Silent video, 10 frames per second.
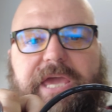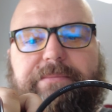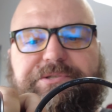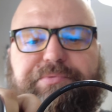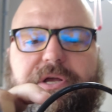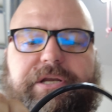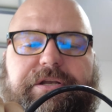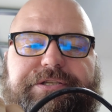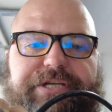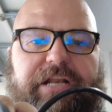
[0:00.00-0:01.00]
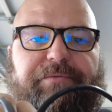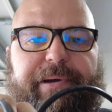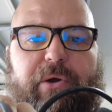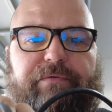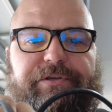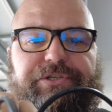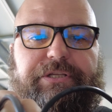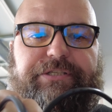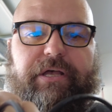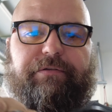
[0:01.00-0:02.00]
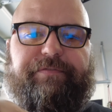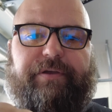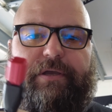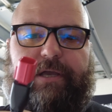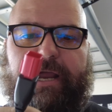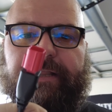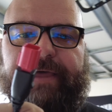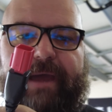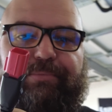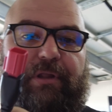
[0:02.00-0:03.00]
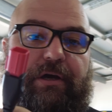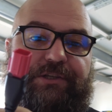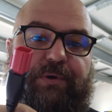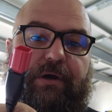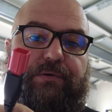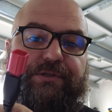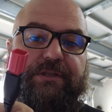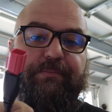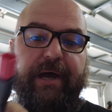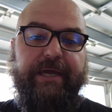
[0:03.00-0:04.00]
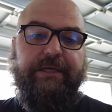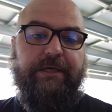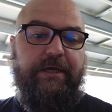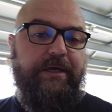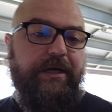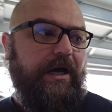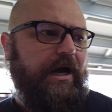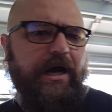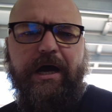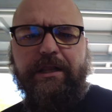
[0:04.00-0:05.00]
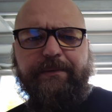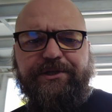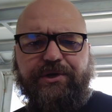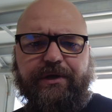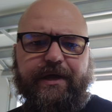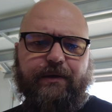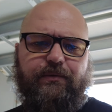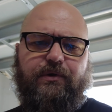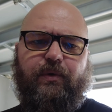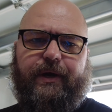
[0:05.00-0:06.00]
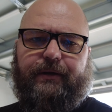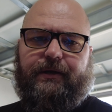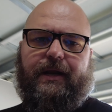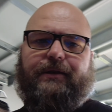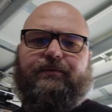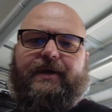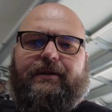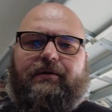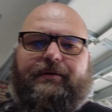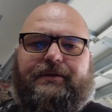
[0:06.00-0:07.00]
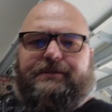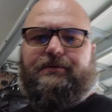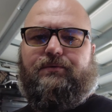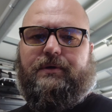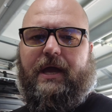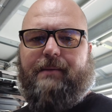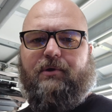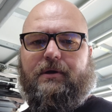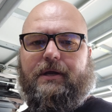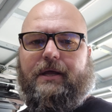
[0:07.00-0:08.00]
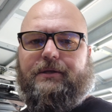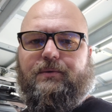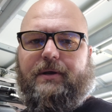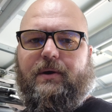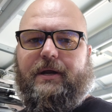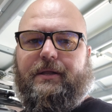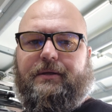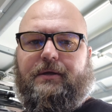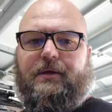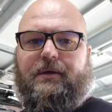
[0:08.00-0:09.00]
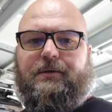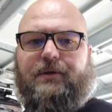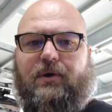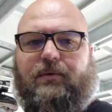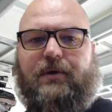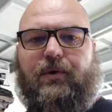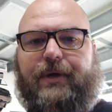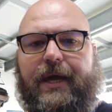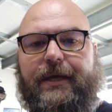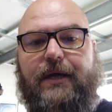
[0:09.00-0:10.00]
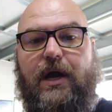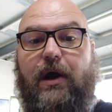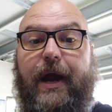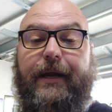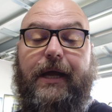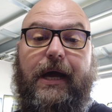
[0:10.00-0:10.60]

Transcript: the cable's plugged into the side of the Power Vision itself, and then that plug is what goes in the bike. Let me show you that real quick. Can I do that on this new camera? Do I know how to? No. Okay. All right.